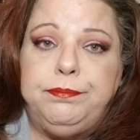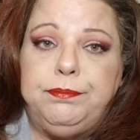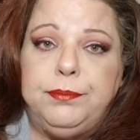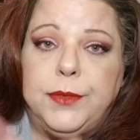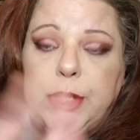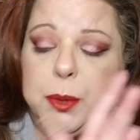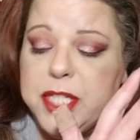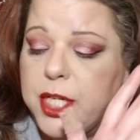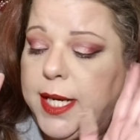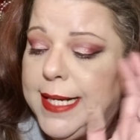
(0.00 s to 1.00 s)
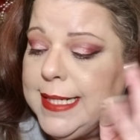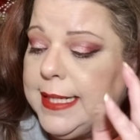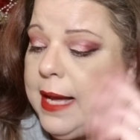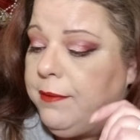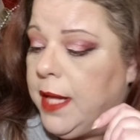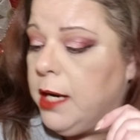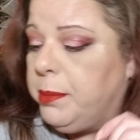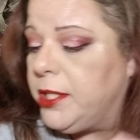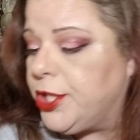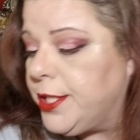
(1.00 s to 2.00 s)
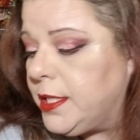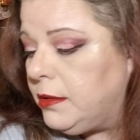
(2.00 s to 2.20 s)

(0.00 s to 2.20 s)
It's always a good idea to have a lot of brushes.